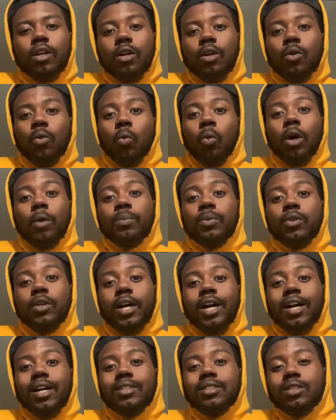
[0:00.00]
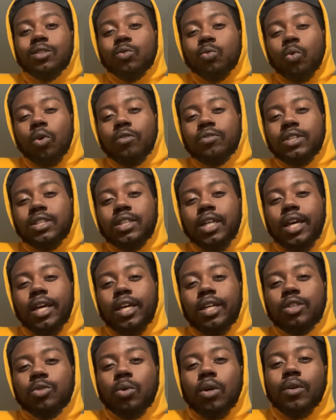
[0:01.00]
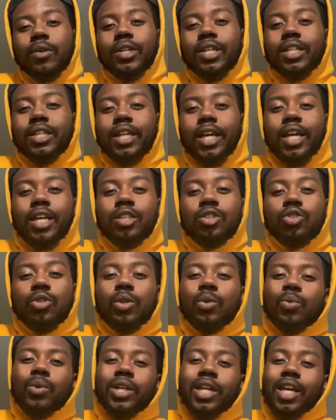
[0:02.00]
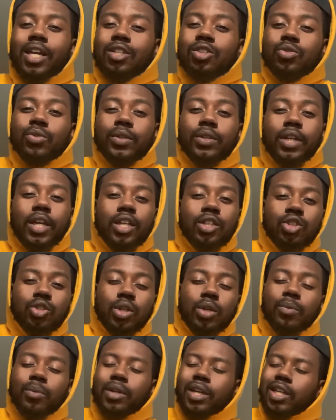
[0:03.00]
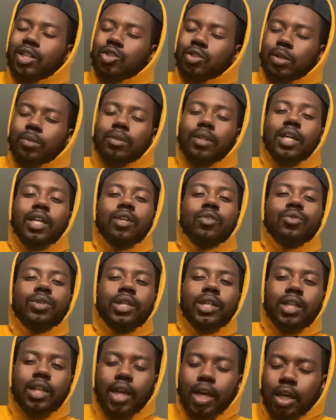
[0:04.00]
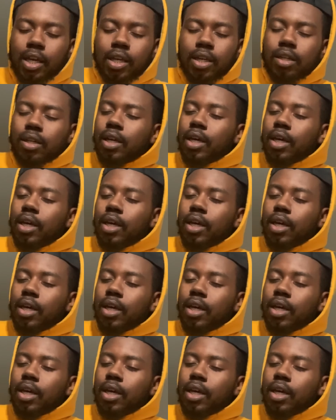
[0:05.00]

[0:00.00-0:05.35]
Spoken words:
What up, you guys? It's Wolf Sage. Welcome to Deydrm. We're Deydrm, they drip. When they drip, they create.